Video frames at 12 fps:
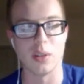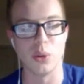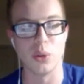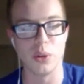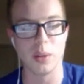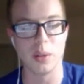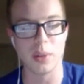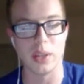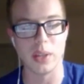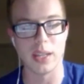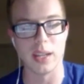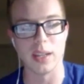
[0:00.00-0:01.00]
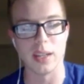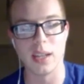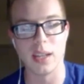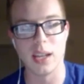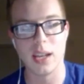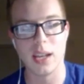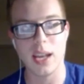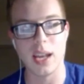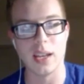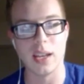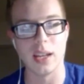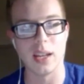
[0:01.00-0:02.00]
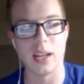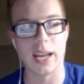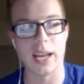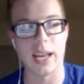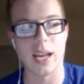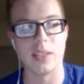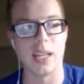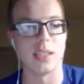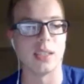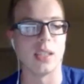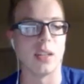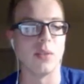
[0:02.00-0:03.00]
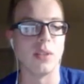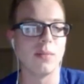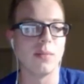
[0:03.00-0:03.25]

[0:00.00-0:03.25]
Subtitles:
ruining my weekend, and I have Texas covering.